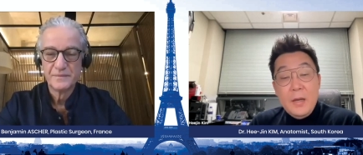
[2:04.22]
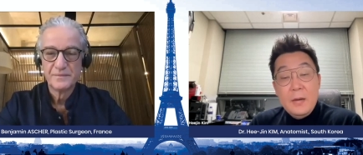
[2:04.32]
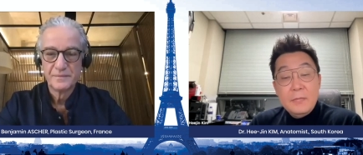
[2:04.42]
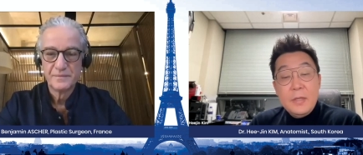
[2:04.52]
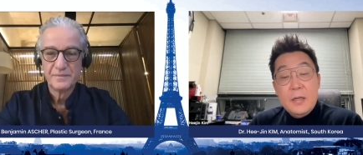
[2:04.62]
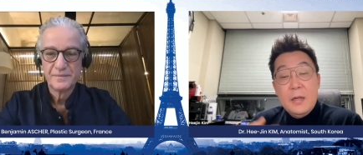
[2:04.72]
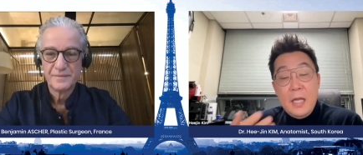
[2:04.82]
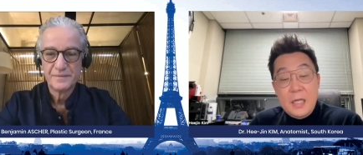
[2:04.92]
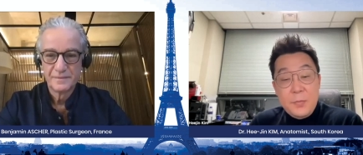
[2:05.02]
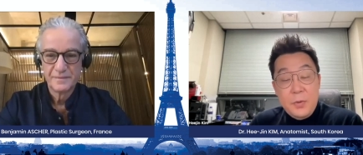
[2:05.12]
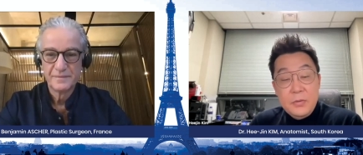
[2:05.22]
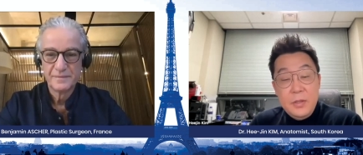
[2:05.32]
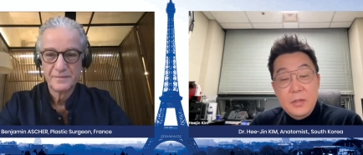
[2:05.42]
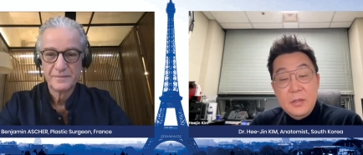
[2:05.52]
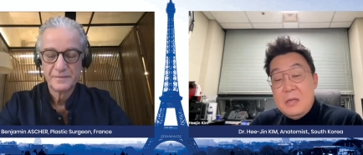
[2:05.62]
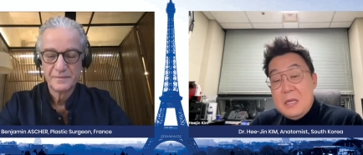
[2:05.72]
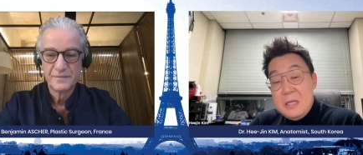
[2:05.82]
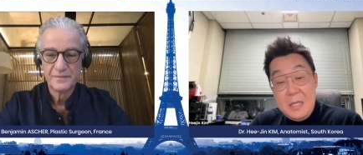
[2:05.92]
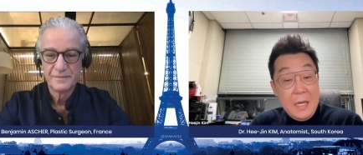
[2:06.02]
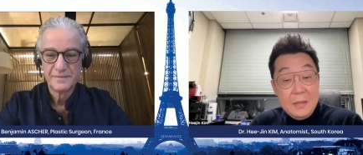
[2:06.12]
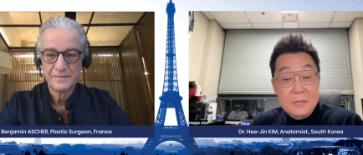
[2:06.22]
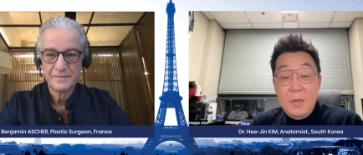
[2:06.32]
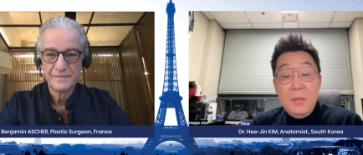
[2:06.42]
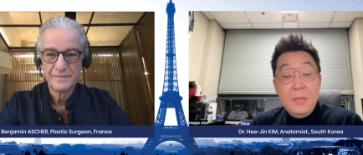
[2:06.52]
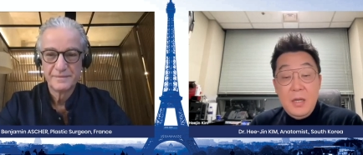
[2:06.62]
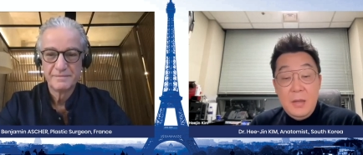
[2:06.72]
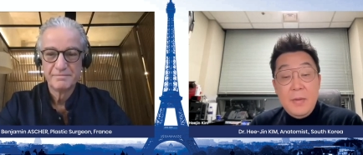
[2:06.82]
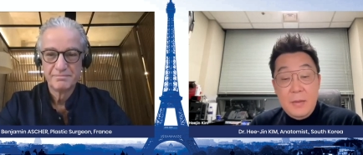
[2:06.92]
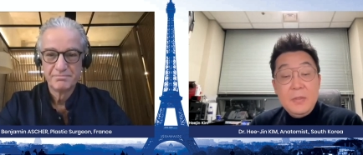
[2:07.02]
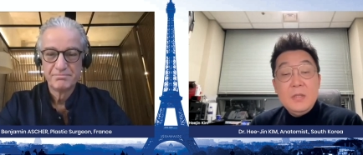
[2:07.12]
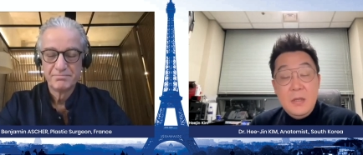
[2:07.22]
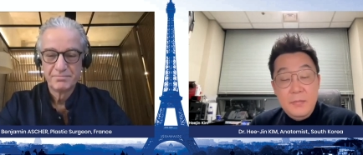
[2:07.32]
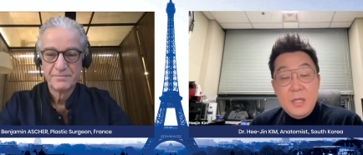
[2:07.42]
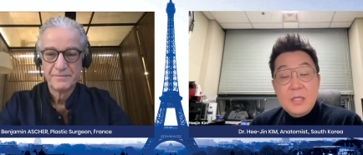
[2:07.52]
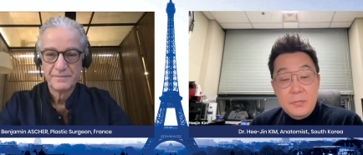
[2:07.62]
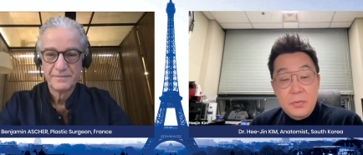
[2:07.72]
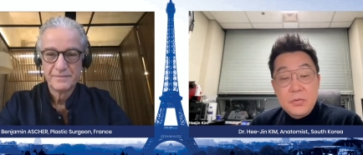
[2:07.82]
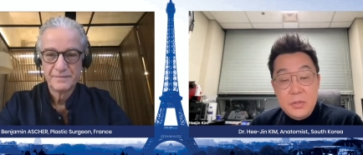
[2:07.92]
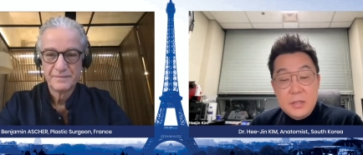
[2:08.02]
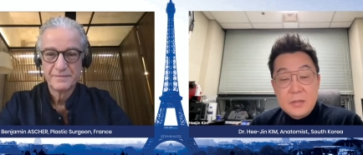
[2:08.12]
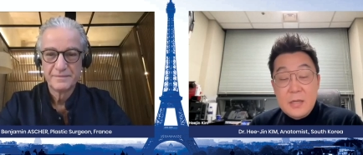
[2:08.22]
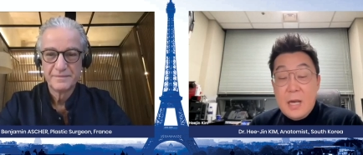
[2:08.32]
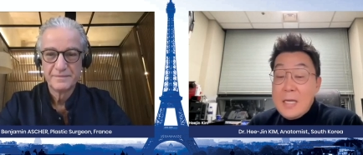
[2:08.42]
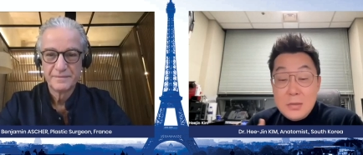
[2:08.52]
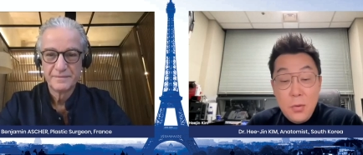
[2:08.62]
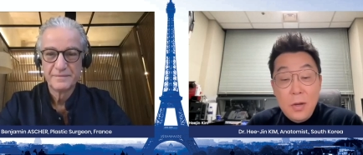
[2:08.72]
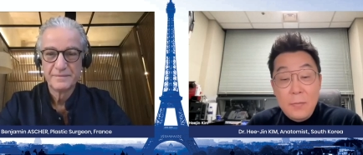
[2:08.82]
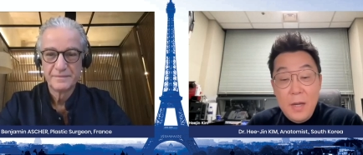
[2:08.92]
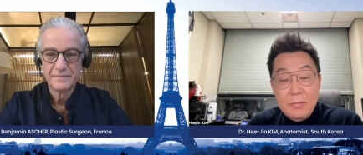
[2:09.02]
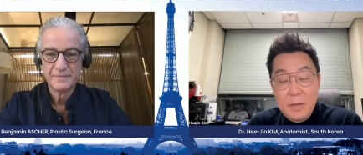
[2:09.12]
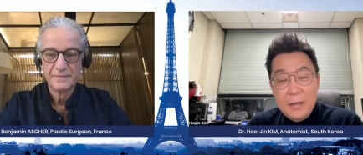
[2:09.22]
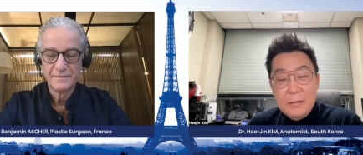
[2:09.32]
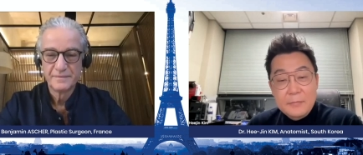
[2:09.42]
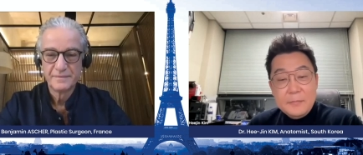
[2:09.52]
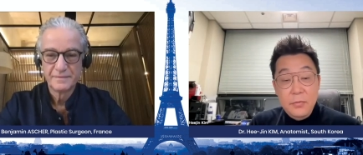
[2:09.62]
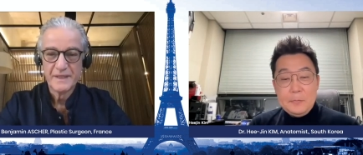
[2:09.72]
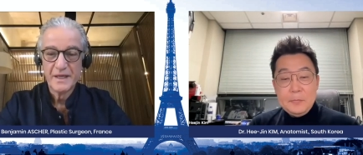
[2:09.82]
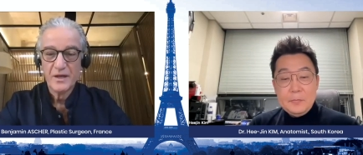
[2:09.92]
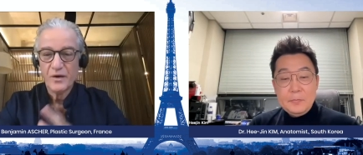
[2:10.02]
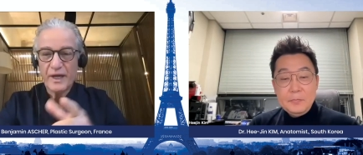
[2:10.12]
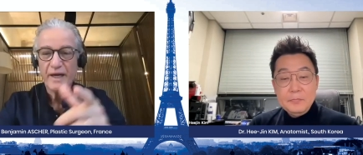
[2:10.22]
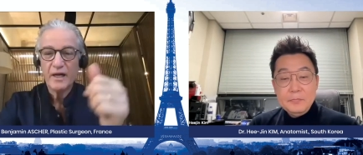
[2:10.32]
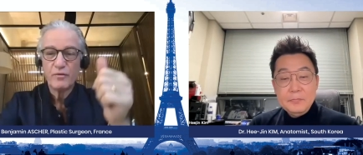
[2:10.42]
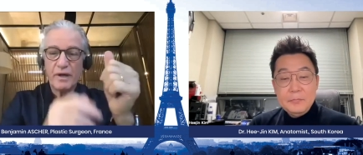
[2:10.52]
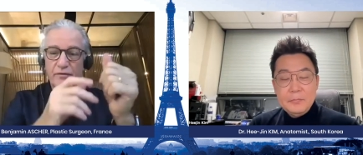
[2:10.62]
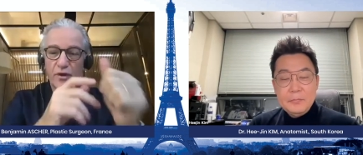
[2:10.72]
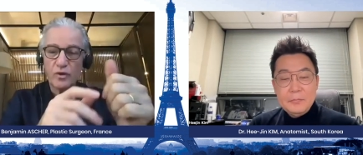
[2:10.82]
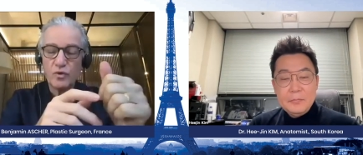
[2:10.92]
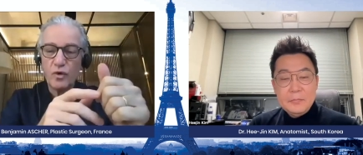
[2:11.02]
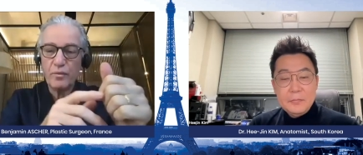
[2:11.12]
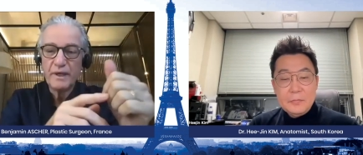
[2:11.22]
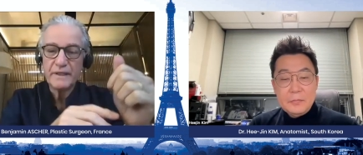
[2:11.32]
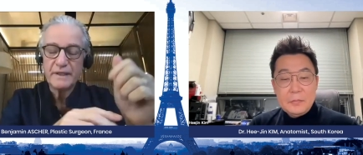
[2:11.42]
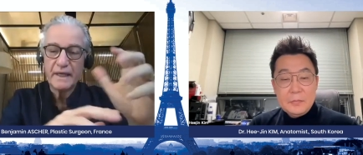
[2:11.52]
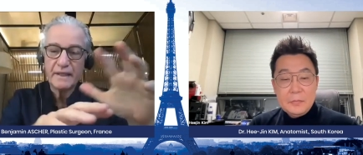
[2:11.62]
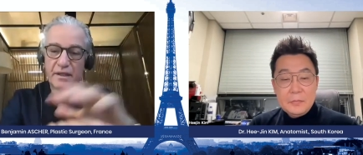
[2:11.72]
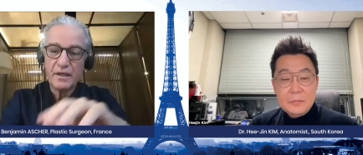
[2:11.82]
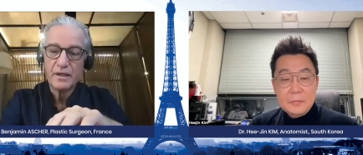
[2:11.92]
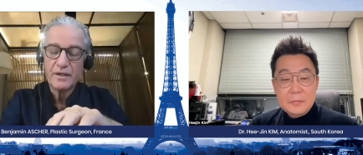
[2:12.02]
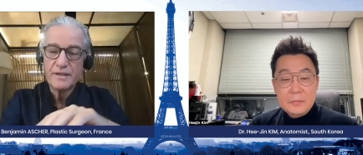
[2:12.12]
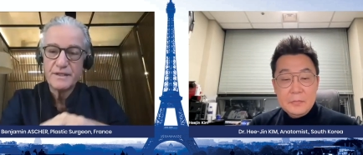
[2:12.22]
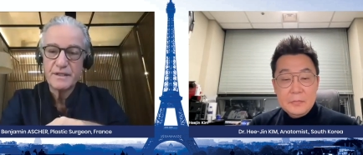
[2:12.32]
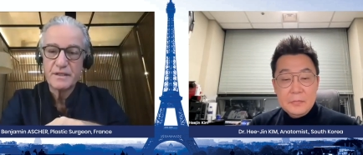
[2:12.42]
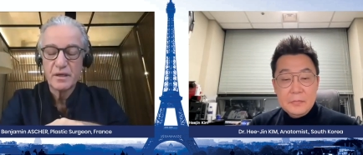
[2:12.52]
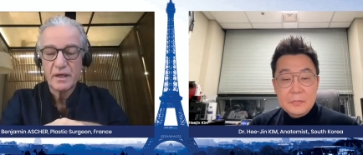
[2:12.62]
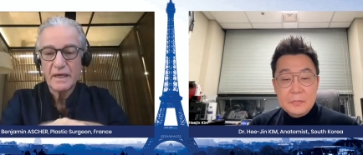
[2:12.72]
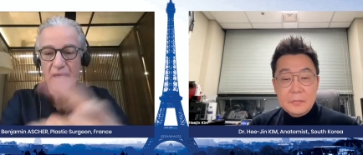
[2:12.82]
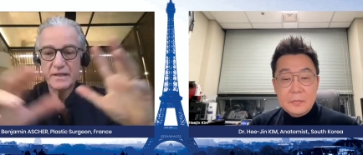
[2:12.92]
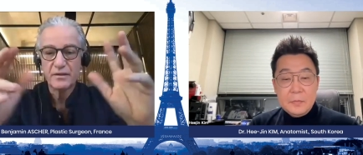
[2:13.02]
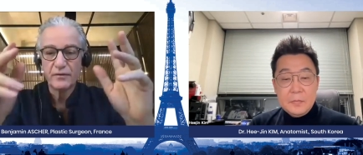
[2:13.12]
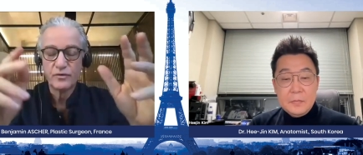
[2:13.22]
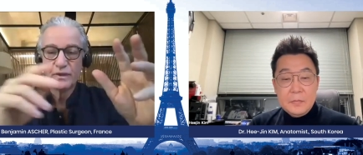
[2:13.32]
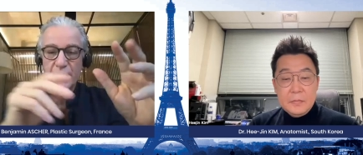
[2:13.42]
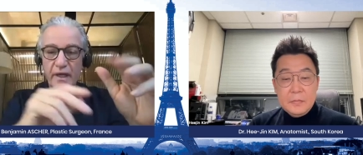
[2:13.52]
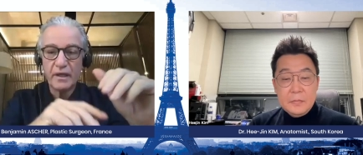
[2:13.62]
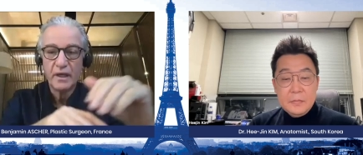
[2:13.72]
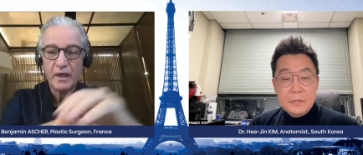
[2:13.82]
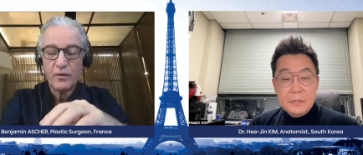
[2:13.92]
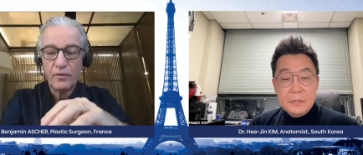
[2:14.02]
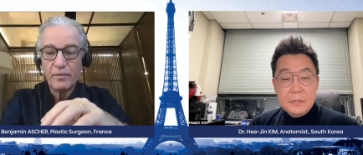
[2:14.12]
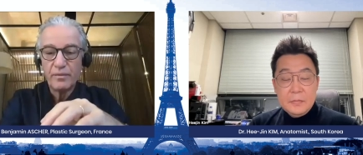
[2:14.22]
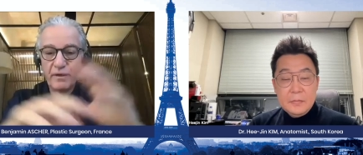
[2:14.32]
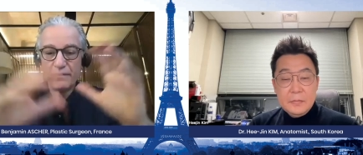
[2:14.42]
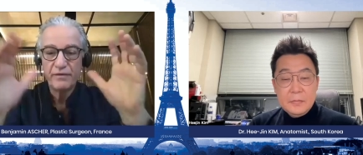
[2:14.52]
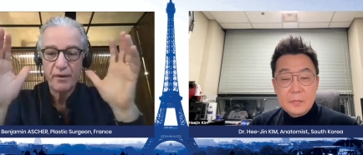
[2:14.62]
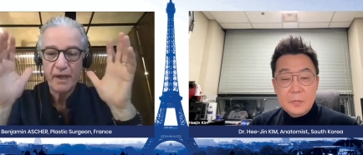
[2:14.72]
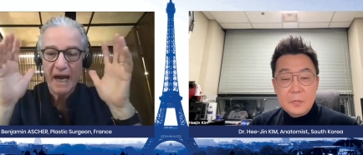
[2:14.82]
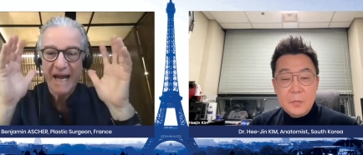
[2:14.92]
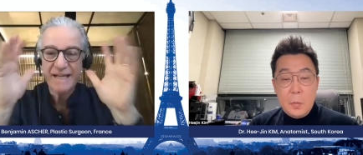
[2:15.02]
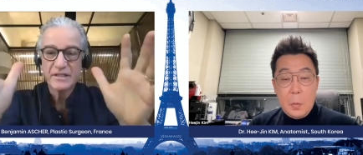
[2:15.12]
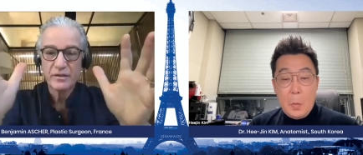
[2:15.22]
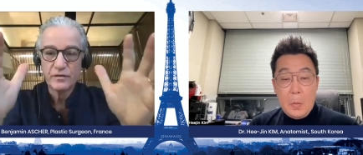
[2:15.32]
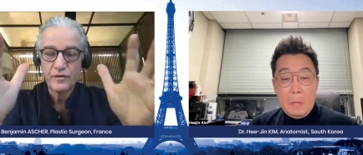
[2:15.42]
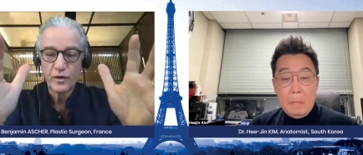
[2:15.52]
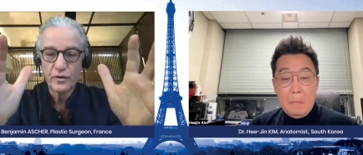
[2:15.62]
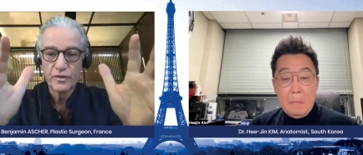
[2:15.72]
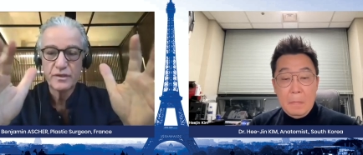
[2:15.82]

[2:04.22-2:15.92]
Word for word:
Speaker 1: the expert in the other minimal invasive, procedures. I strongly believe that.
Speaker 2: Okay, and we have not to omit that uh, this uh, class of today will be very hands-on focus